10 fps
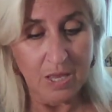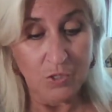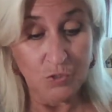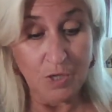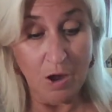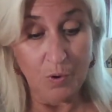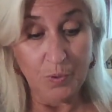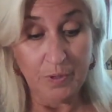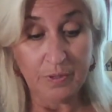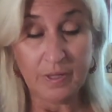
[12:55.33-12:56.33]
So,
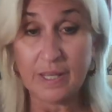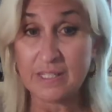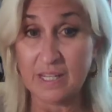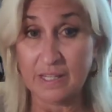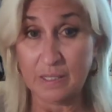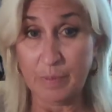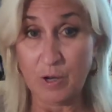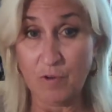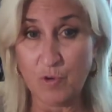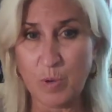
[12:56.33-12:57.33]
is it a little bit
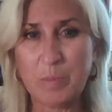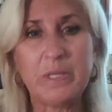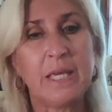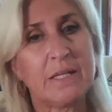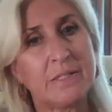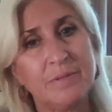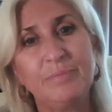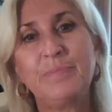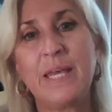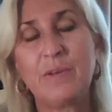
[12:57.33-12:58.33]
overwhelming? Yes,
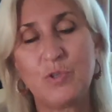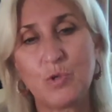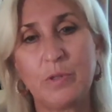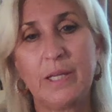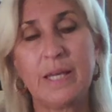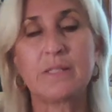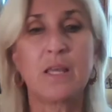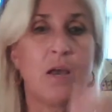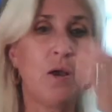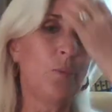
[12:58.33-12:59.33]
it truly is.
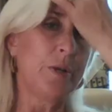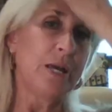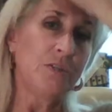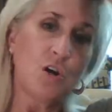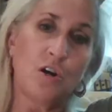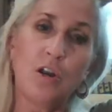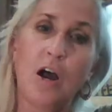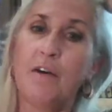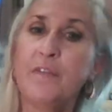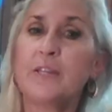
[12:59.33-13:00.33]
When I started
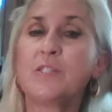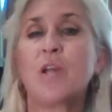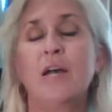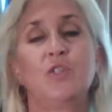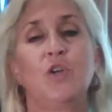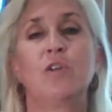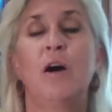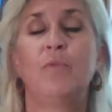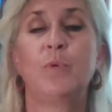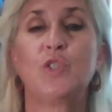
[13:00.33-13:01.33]
off, I started
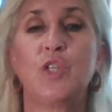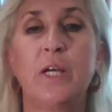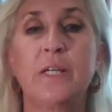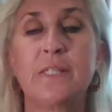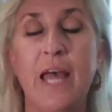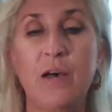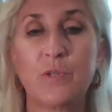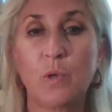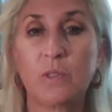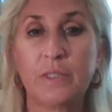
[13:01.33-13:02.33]
off with just the
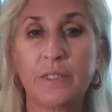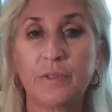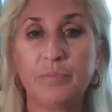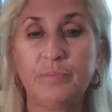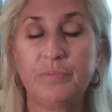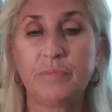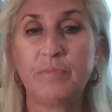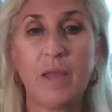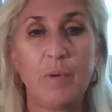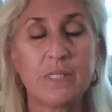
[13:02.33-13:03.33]
household cleaner.
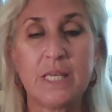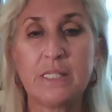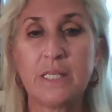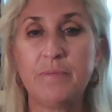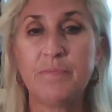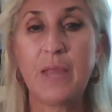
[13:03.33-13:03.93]
That was easy.